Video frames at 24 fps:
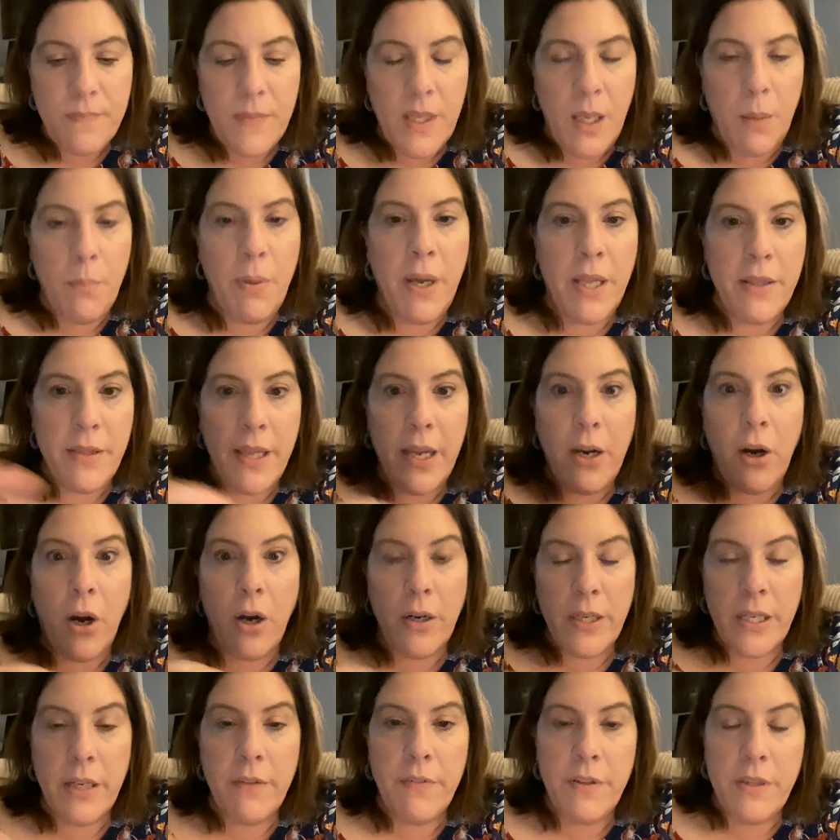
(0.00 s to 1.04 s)
But they are
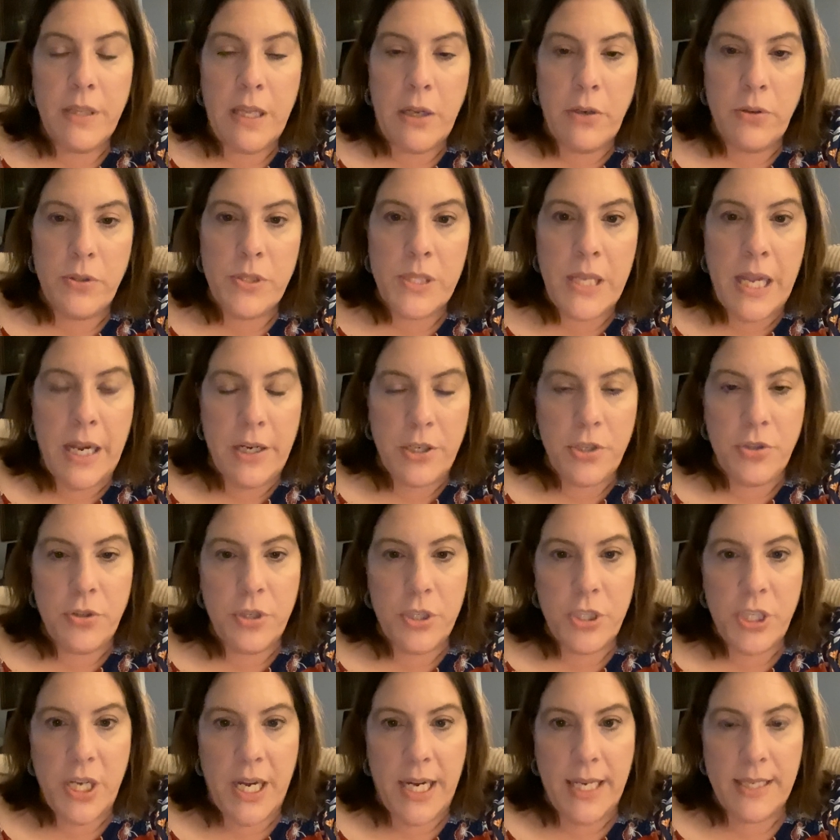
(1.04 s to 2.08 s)
given those extra
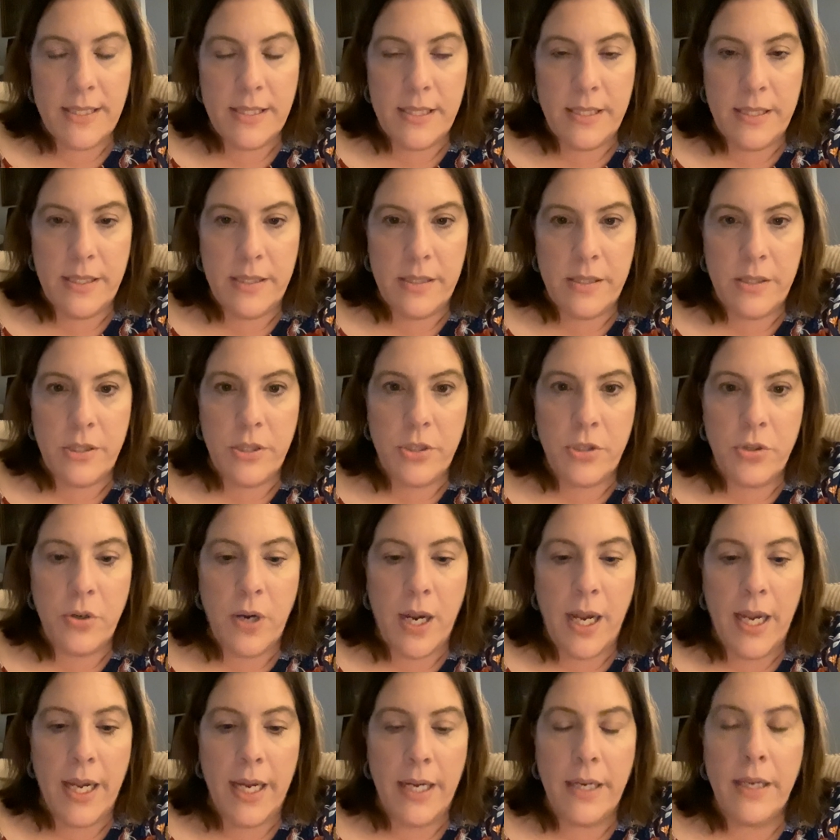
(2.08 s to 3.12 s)
chances to
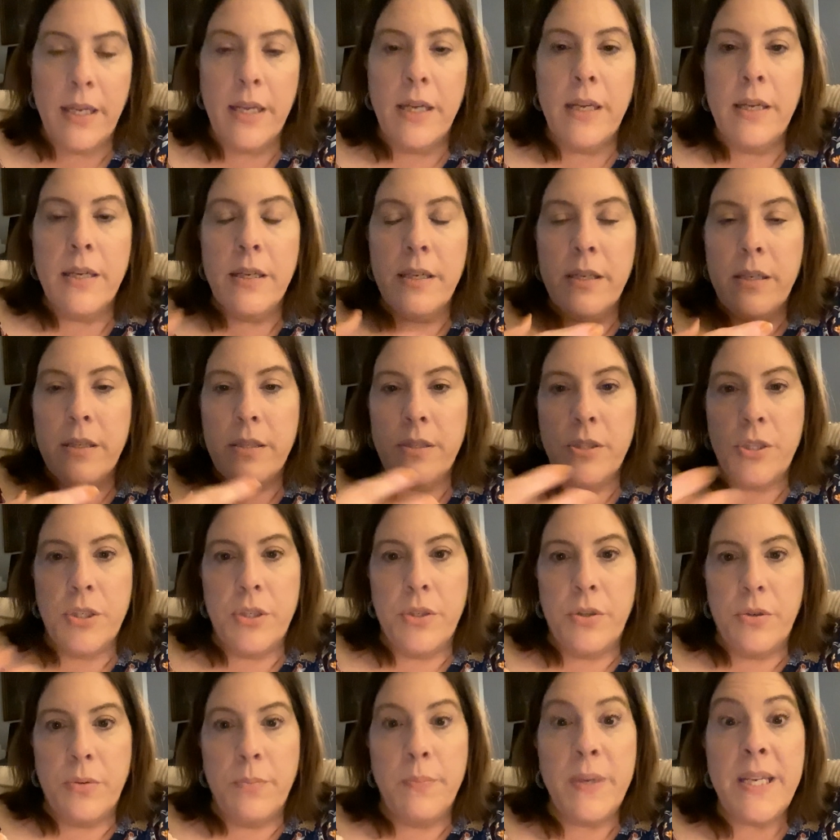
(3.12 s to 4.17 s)
try
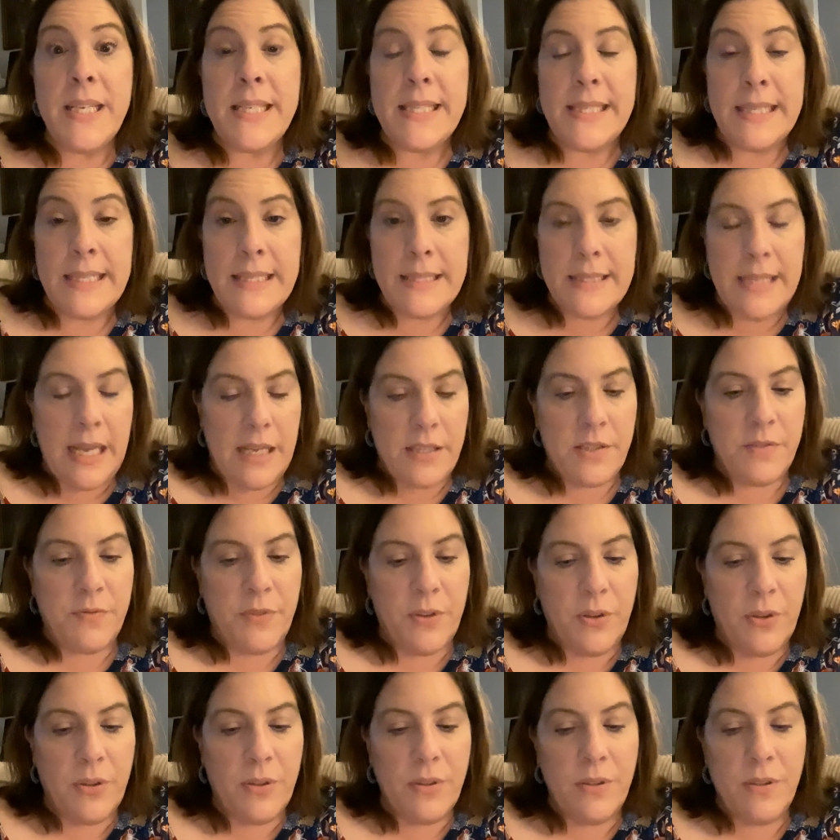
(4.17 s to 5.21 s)
to be
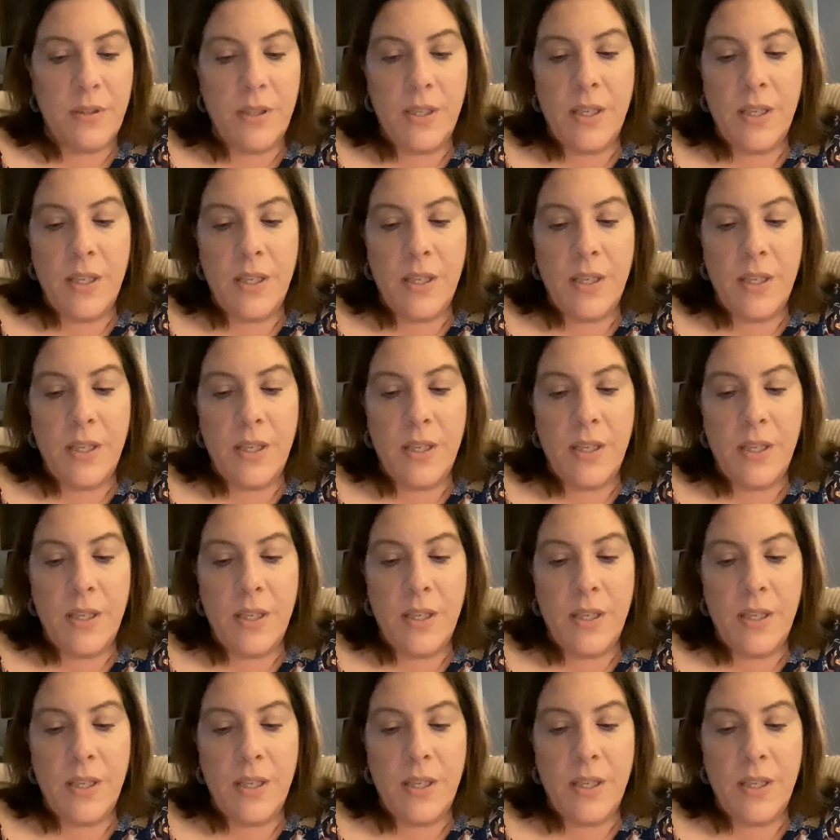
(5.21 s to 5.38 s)
successful.